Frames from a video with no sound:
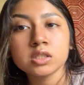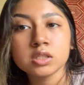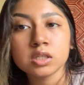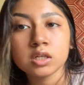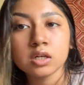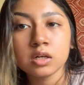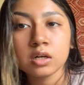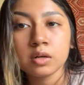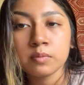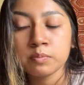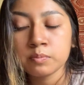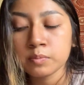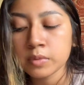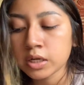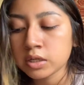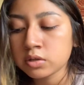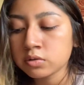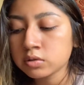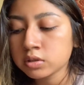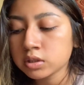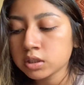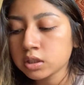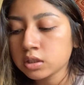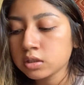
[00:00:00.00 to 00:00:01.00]
set it up
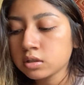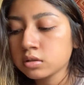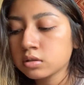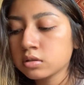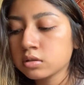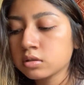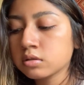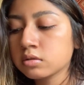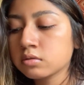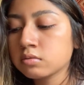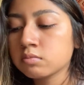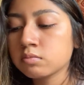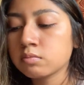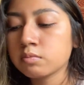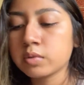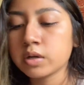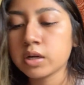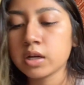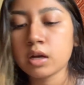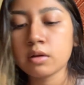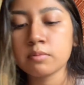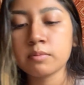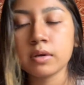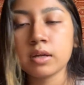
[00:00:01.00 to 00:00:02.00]
manually, but I
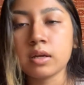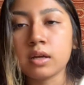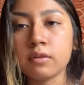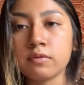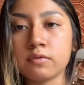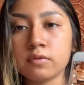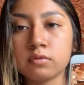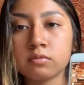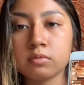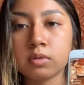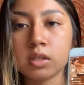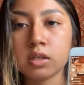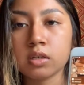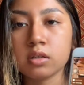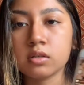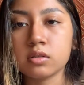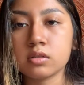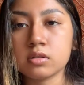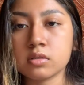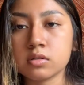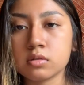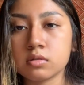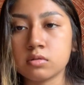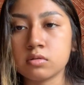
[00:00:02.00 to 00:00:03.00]
have my iPhone right here,
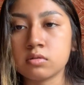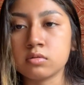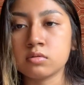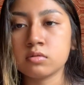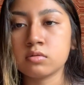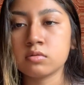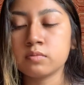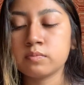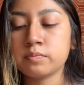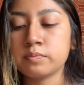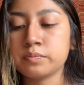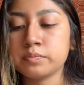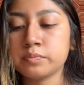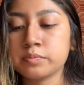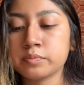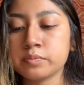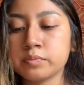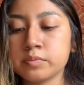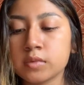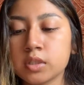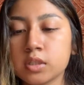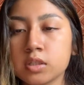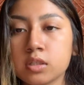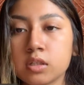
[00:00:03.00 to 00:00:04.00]
so
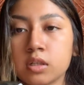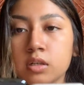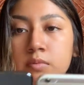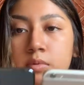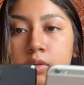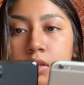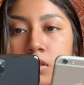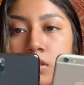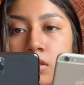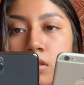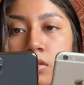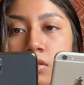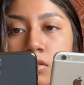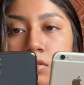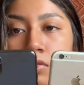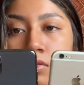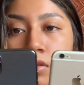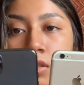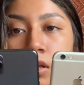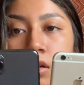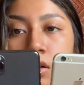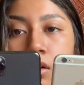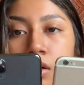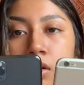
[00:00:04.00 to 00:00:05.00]
it's gonna be easier to
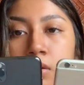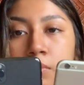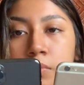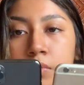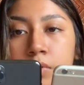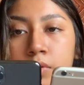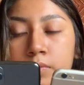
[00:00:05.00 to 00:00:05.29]
set it up.